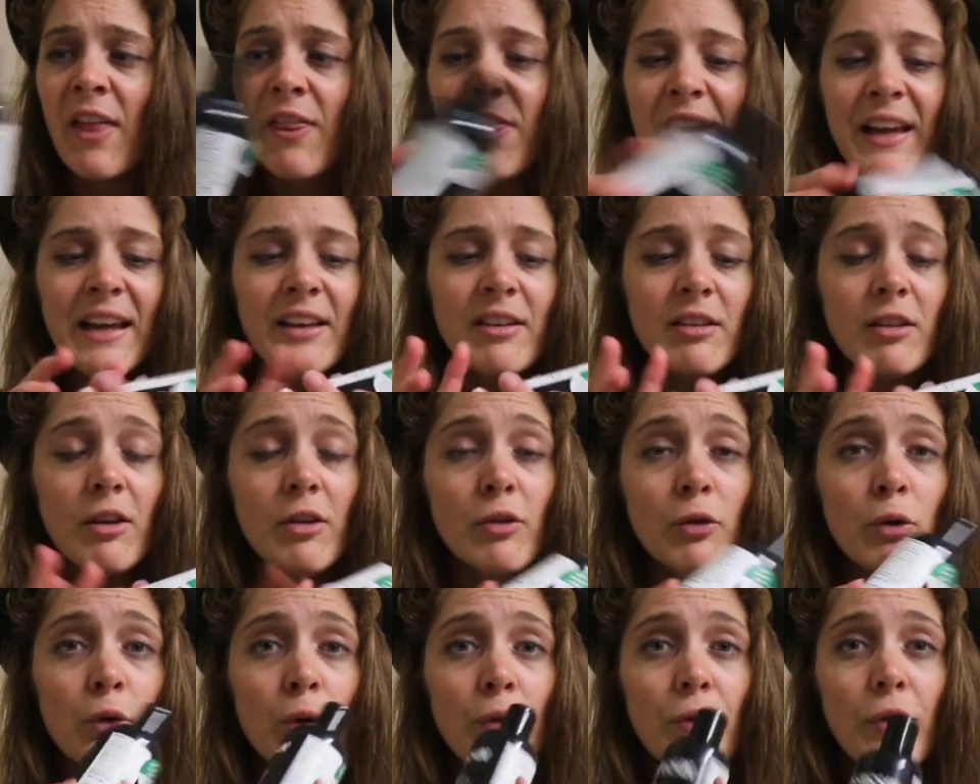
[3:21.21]
These are the
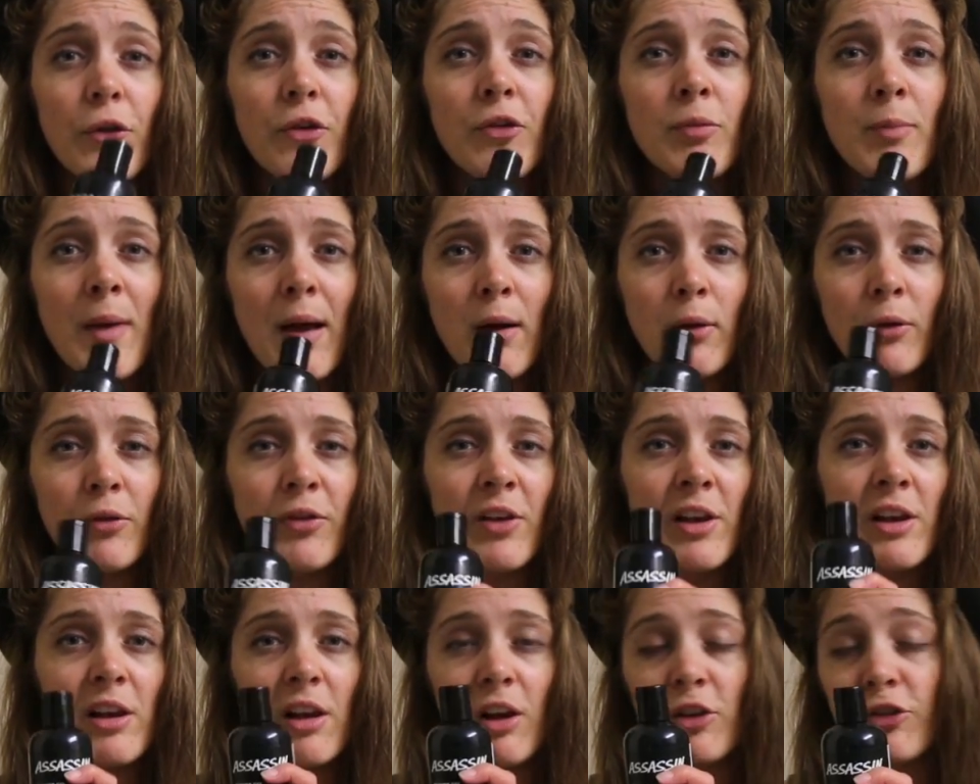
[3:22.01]
sorts of smells
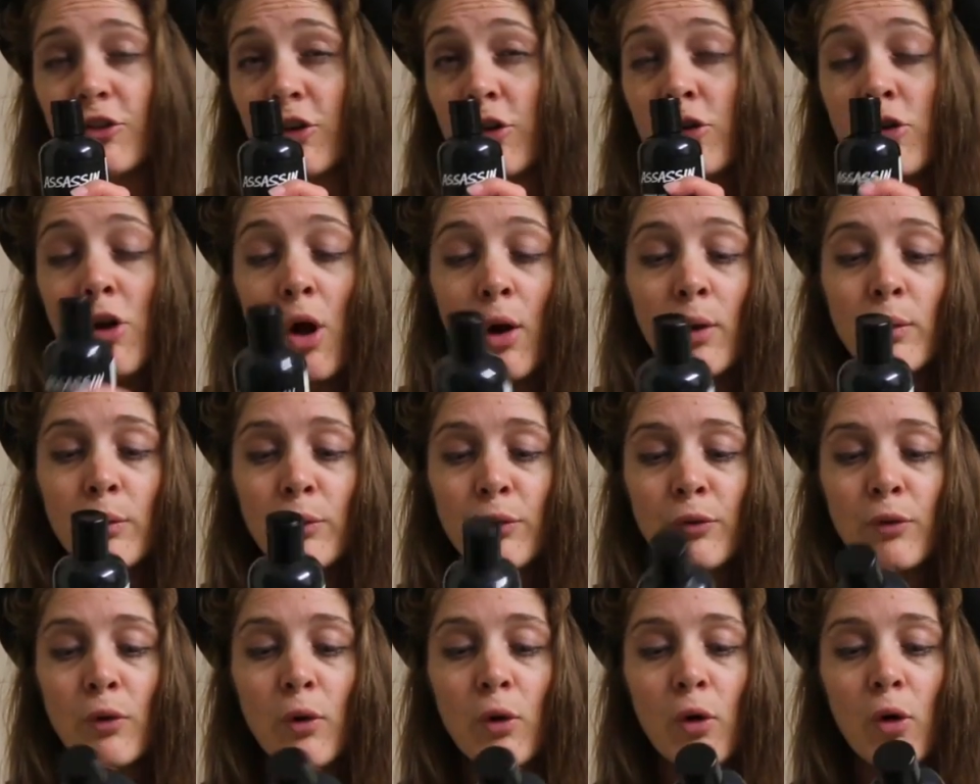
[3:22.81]
that Lush are known
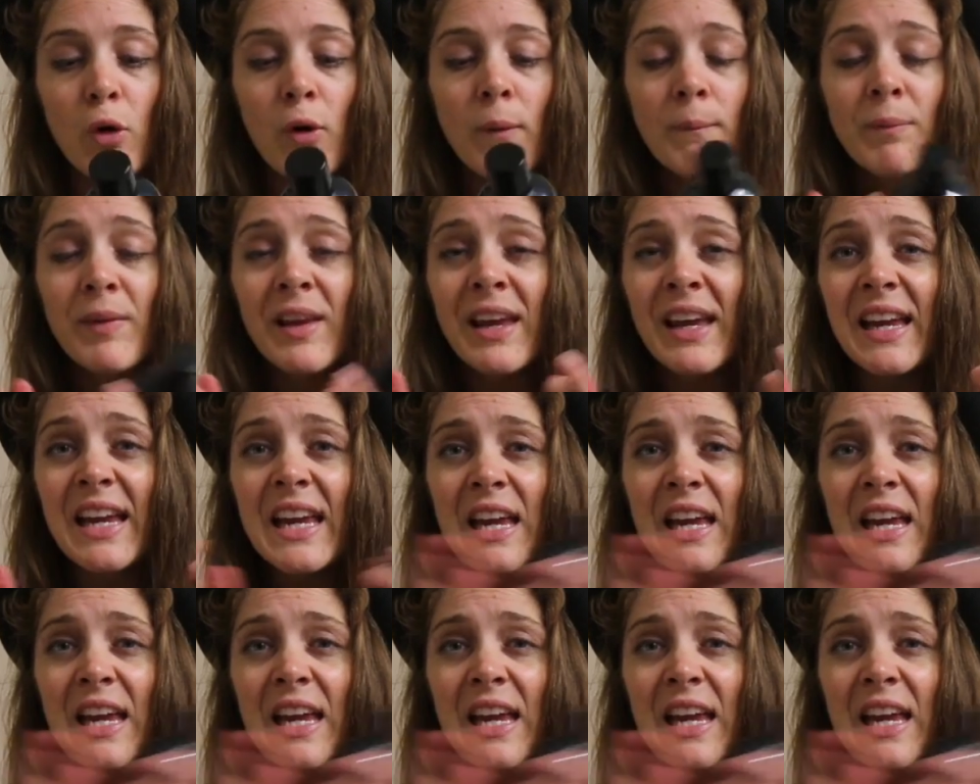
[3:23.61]
for.